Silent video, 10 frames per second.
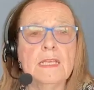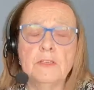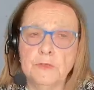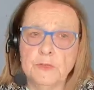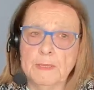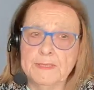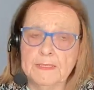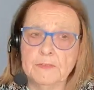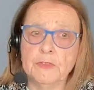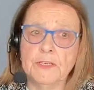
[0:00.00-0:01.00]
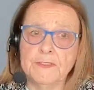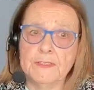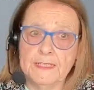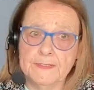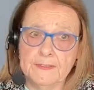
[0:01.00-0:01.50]
in whose best
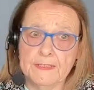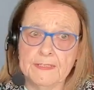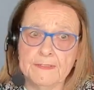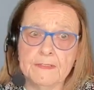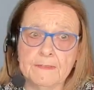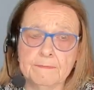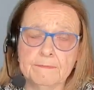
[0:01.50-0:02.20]
interest is this.